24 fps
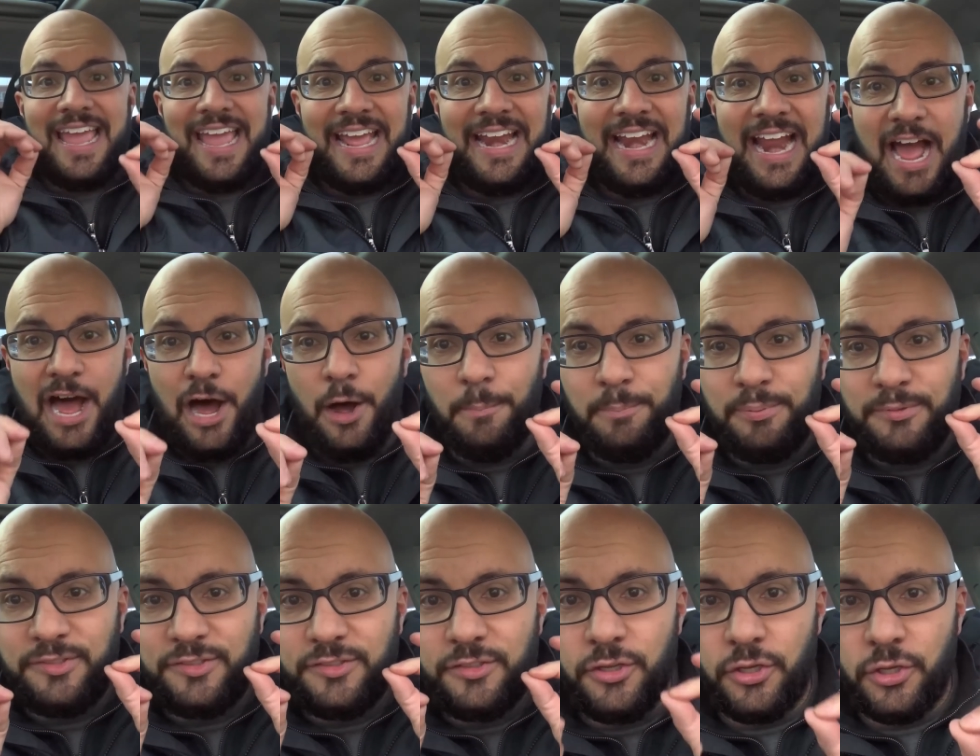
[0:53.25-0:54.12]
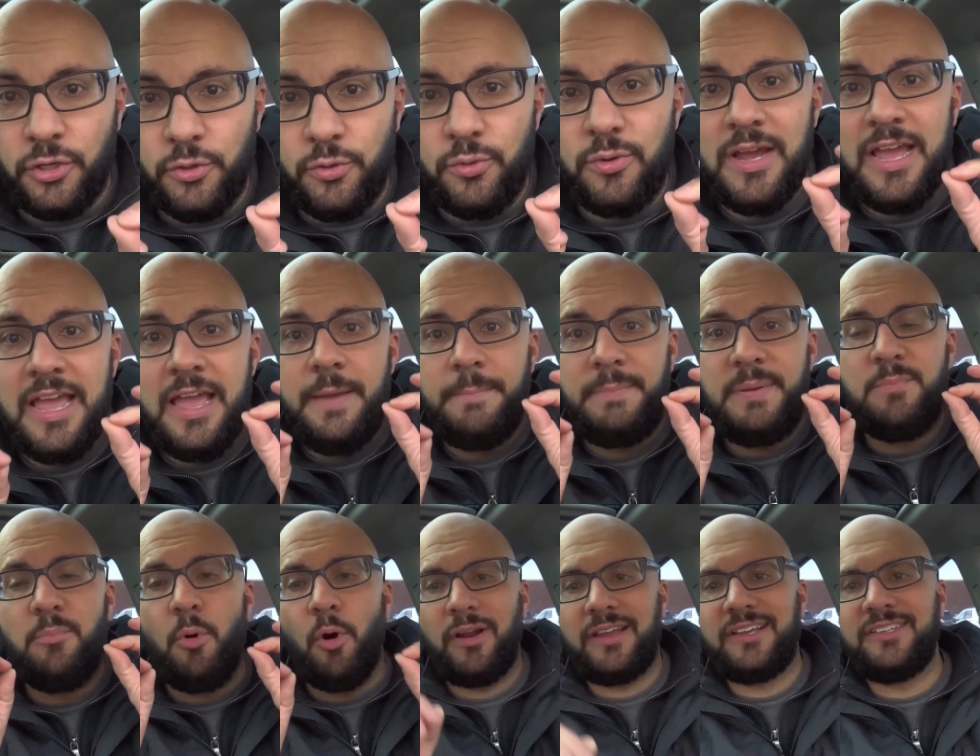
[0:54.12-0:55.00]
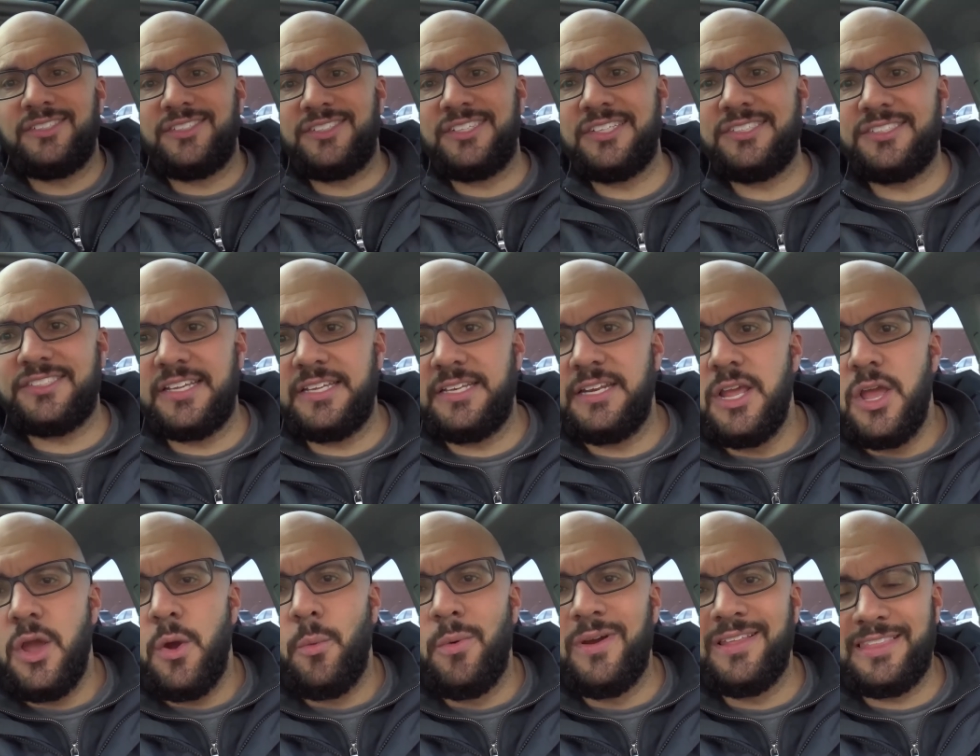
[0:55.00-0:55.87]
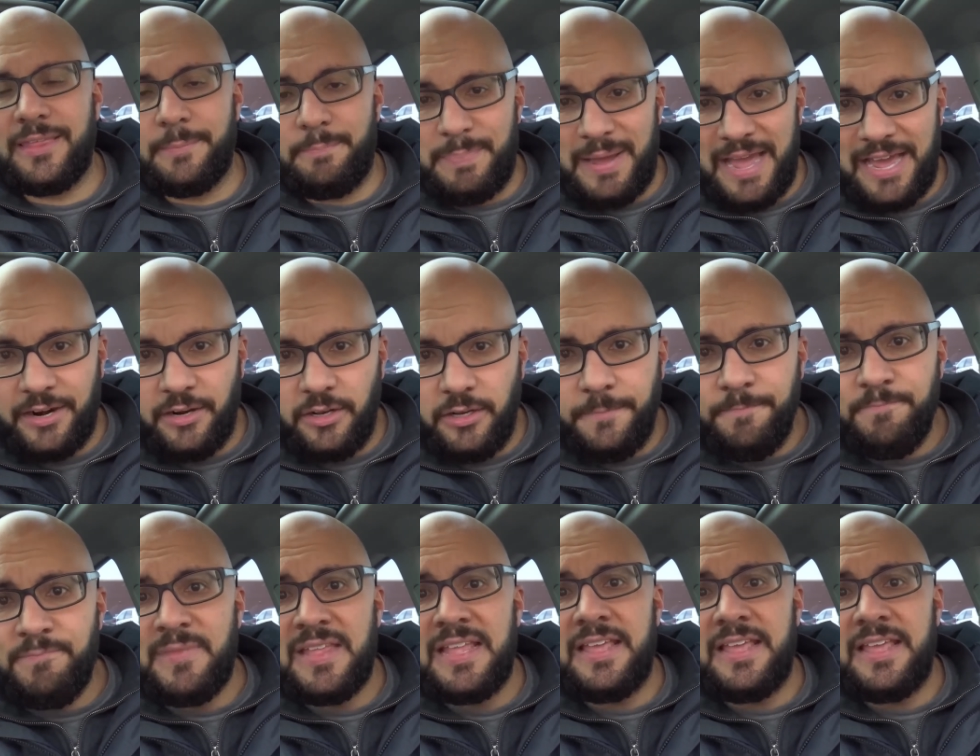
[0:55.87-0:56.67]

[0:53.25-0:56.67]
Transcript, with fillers: It helps you be more consistent with the pedal.